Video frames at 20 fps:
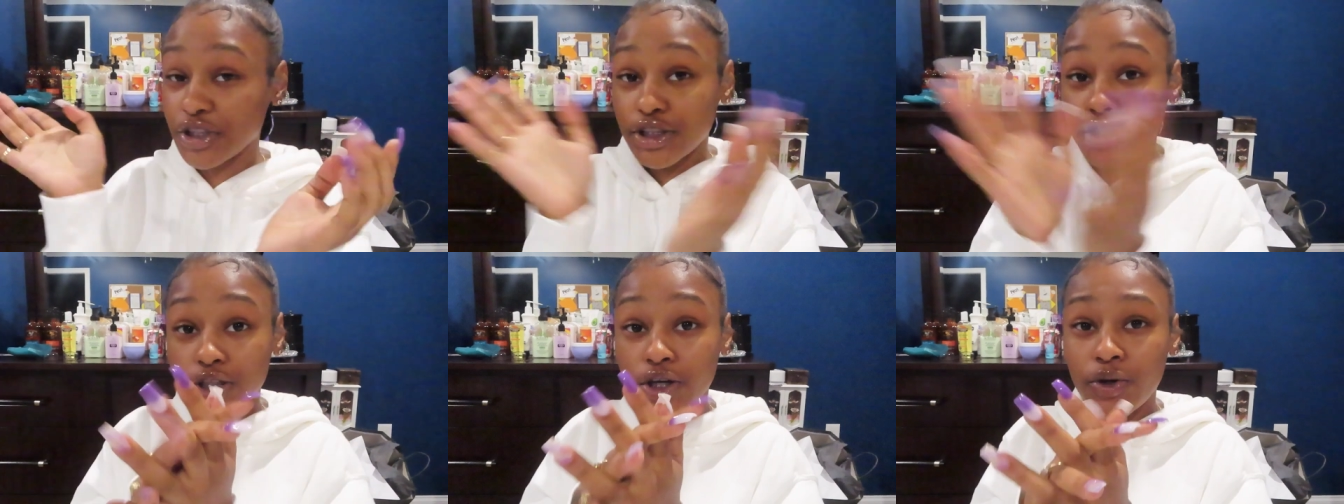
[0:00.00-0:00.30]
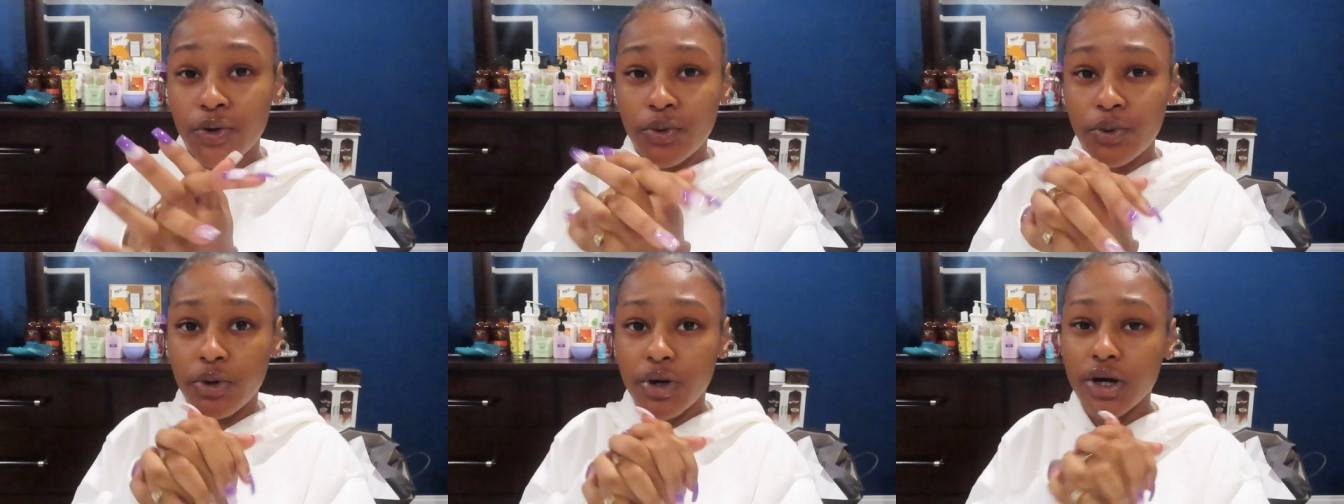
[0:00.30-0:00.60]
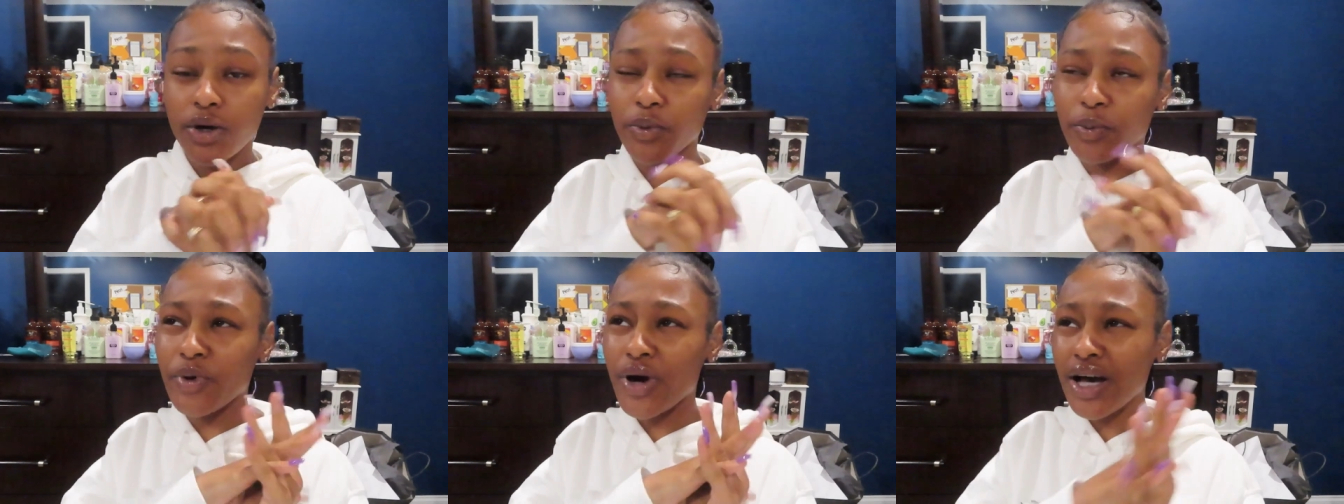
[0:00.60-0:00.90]
So,
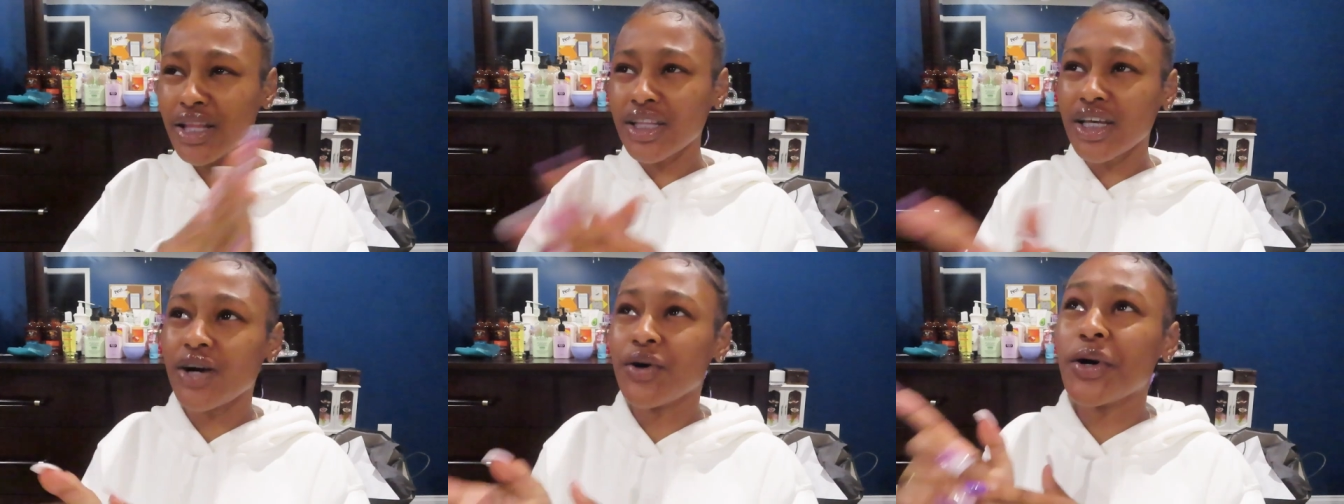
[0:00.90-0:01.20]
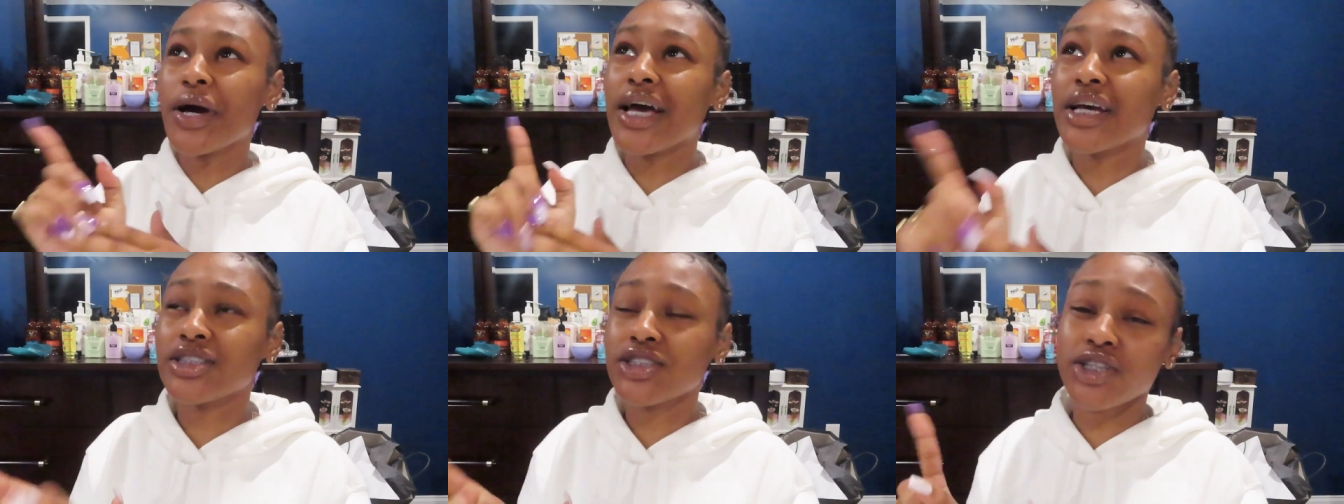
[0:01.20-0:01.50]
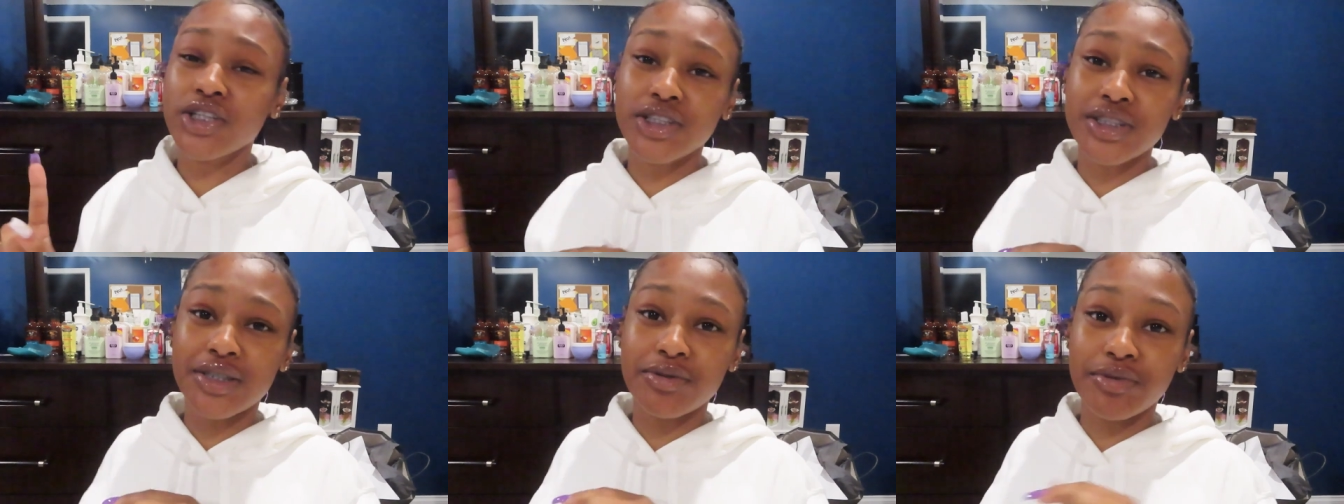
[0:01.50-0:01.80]
a while ago, I asked
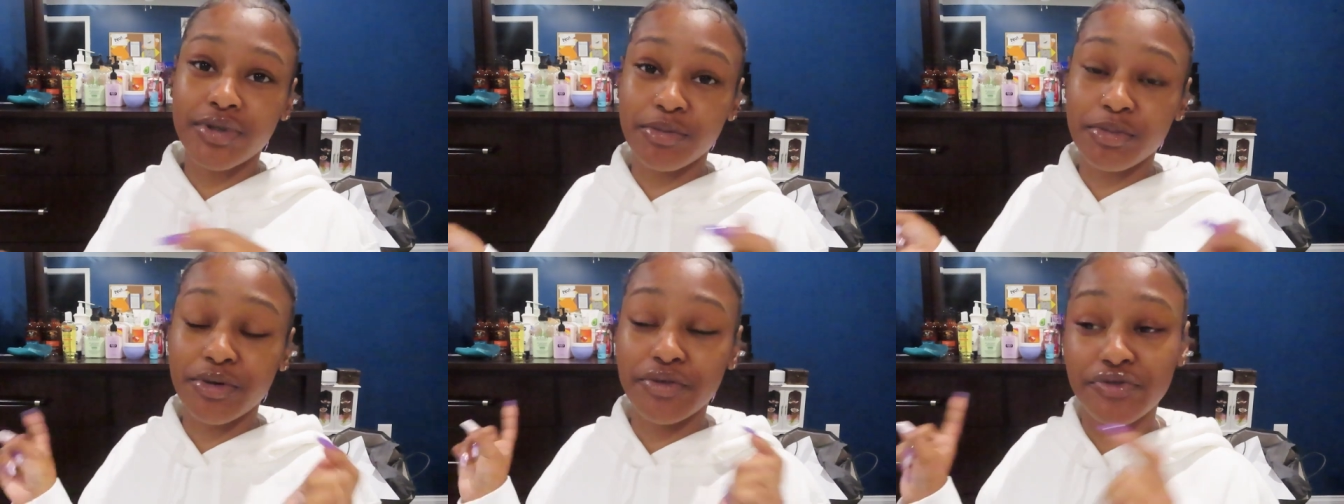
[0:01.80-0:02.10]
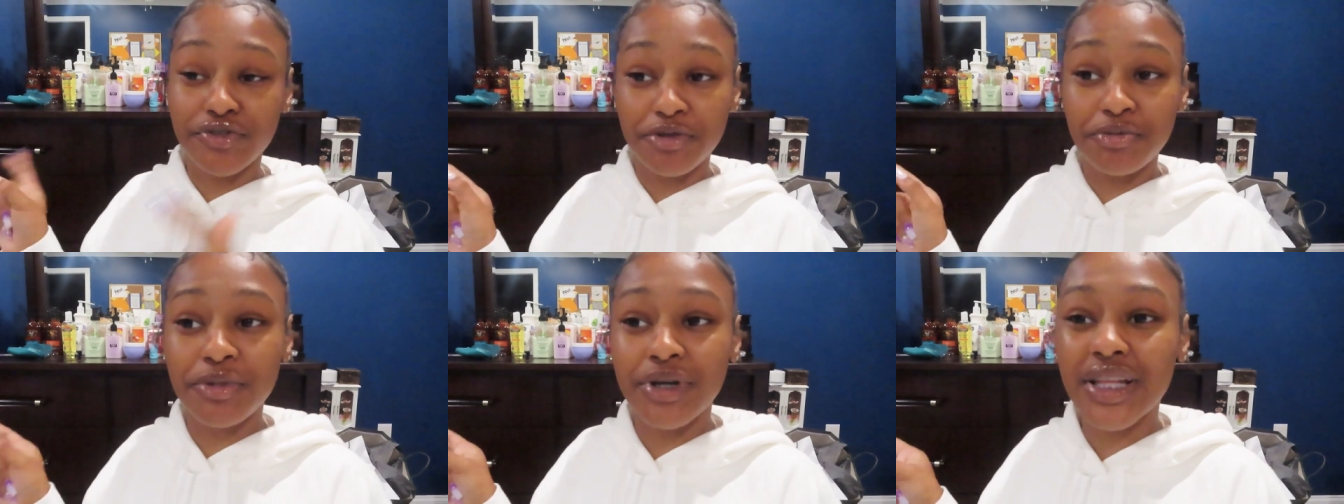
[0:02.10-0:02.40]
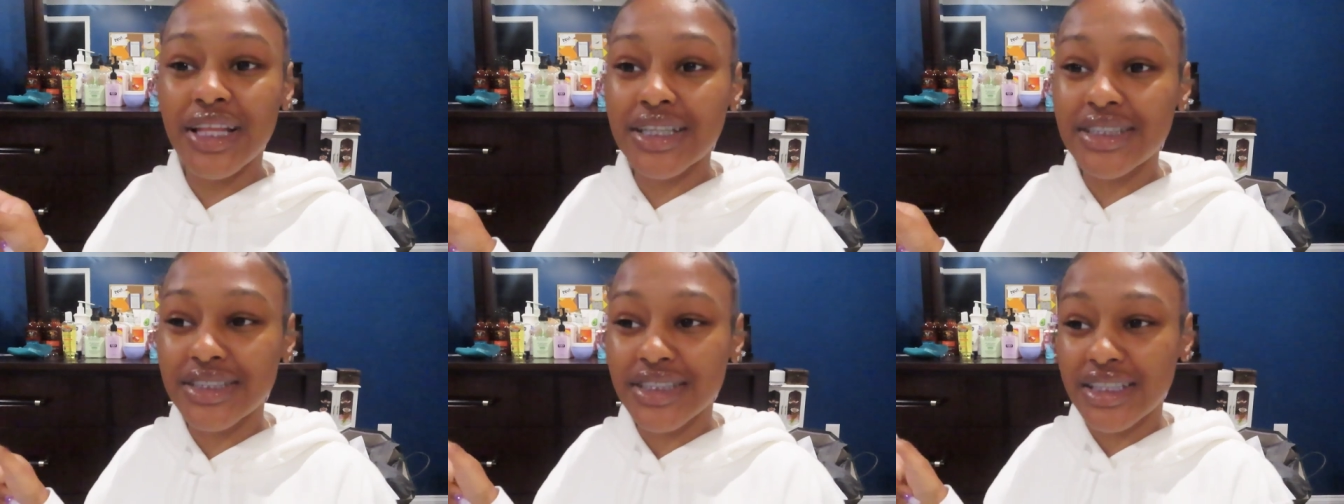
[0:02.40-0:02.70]
y'all, did y'all want a perfume
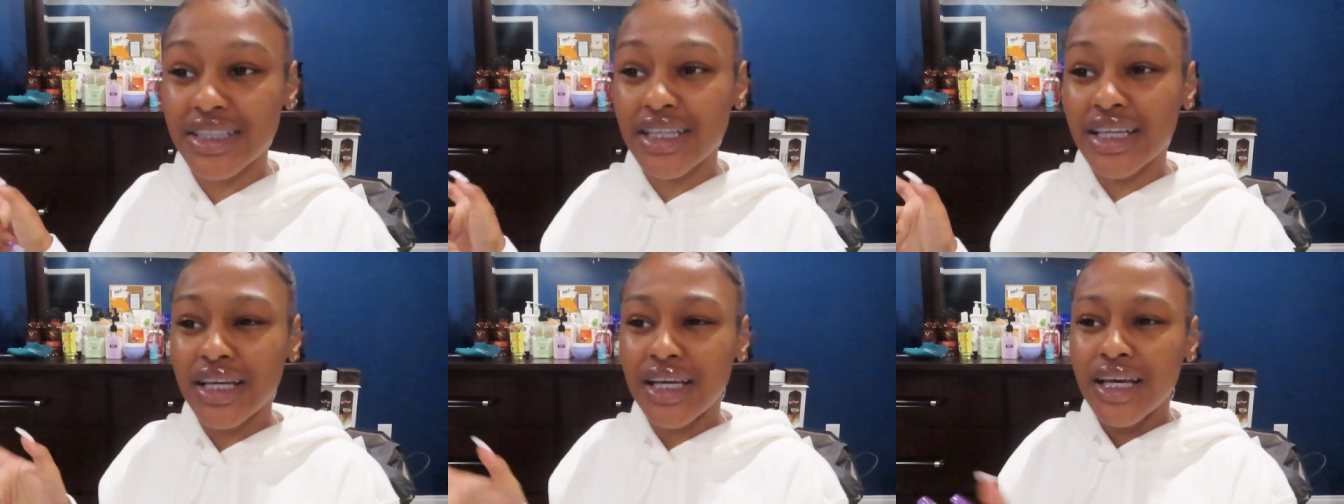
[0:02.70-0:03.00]
collection?